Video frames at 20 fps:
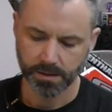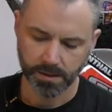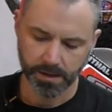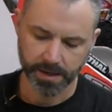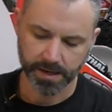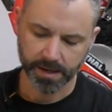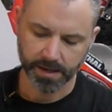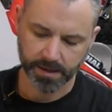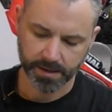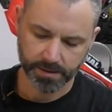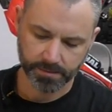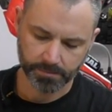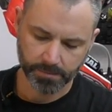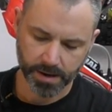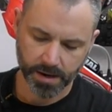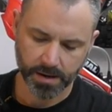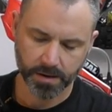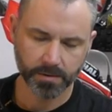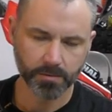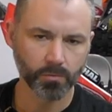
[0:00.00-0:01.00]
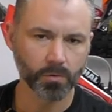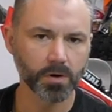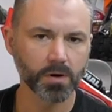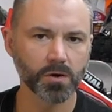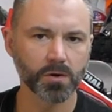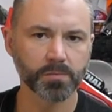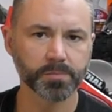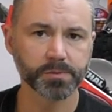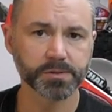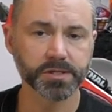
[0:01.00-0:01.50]
And my
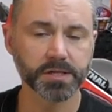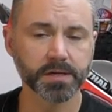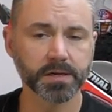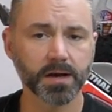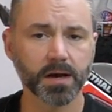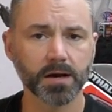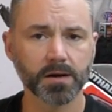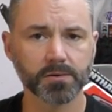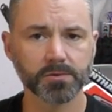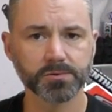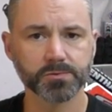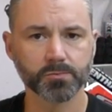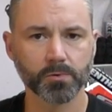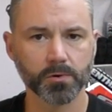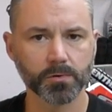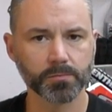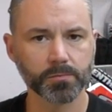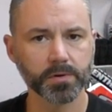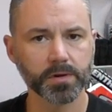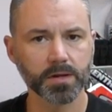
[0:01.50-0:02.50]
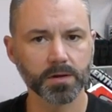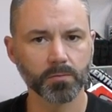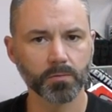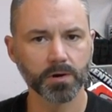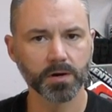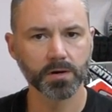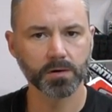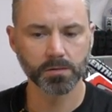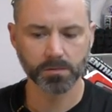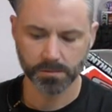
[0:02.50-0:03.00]
100% goggles work really
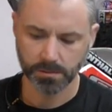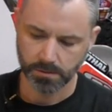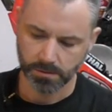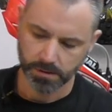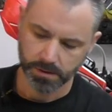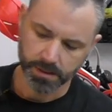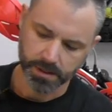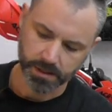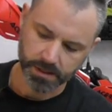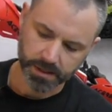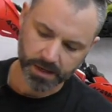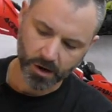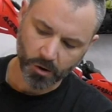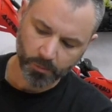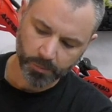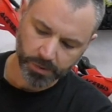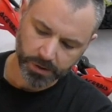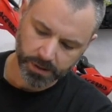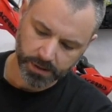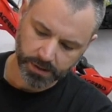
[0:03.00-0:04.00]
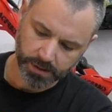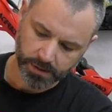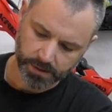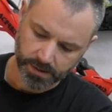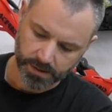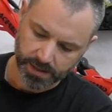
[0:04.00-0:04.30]
well in the opening,